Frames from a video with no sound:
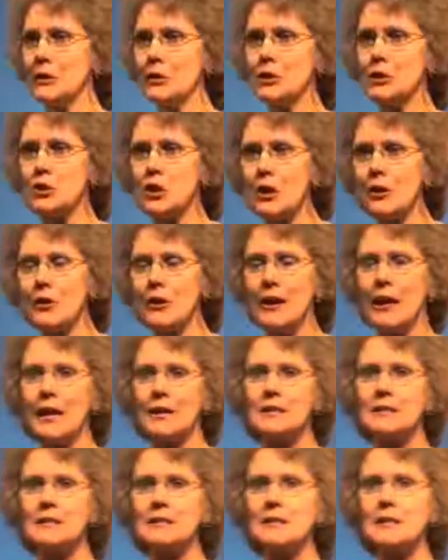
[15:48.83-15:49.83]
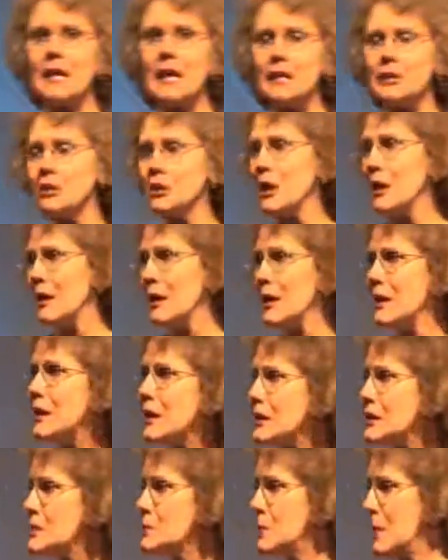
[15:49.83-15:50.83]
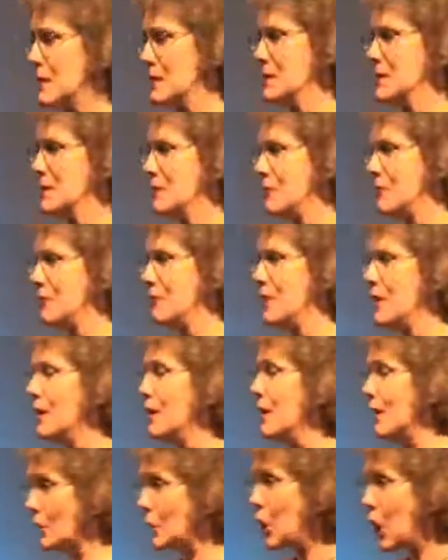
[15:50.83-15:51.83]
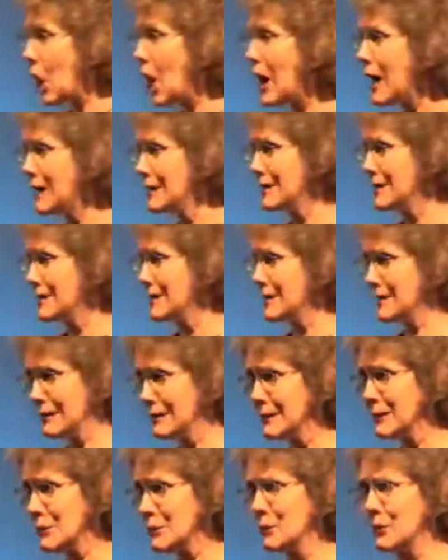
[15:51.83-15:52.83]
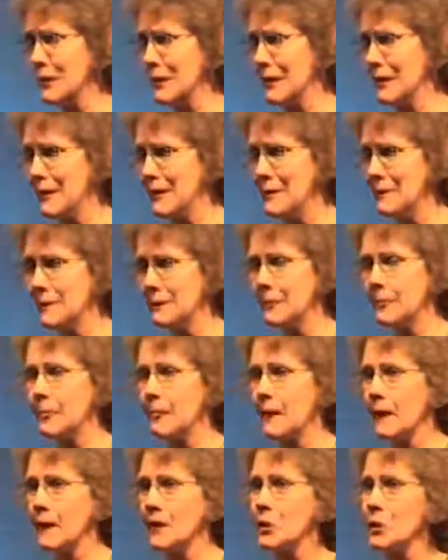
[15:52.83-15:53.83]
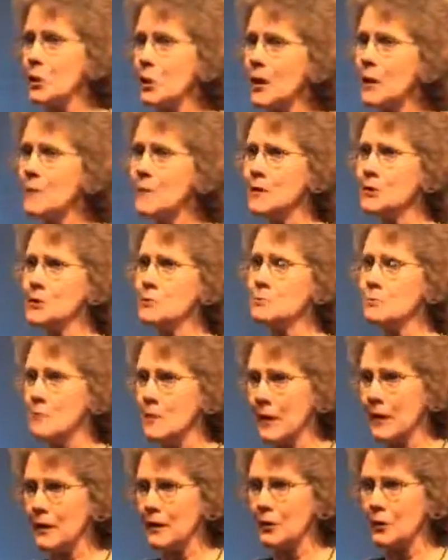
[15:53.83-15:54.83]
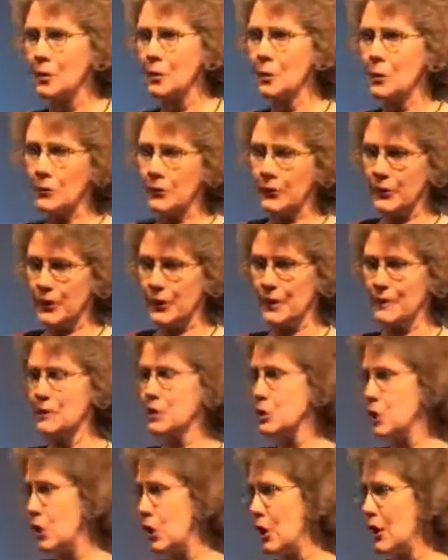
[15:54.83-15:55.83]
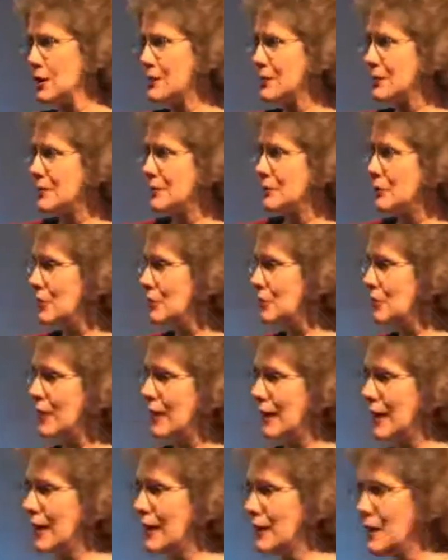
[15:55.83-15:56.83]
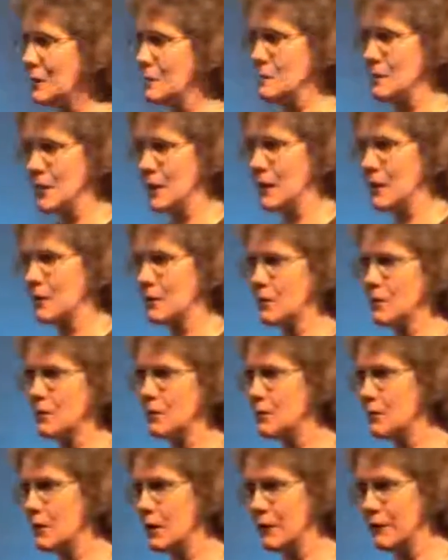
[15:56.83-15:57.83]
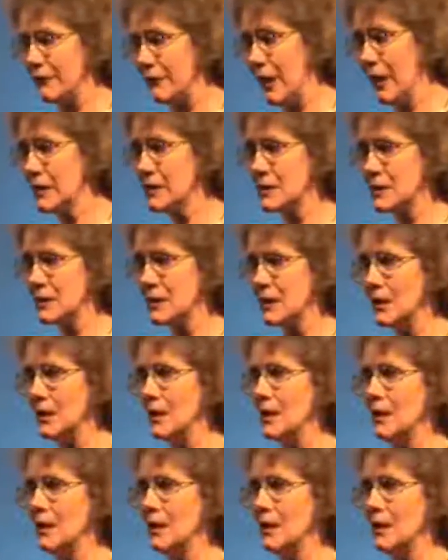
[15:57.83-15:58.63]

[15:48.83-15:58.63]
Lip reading: can share it at such an inexpensive cost, literally. You know how much medical things cost? Have you ever had a medical event?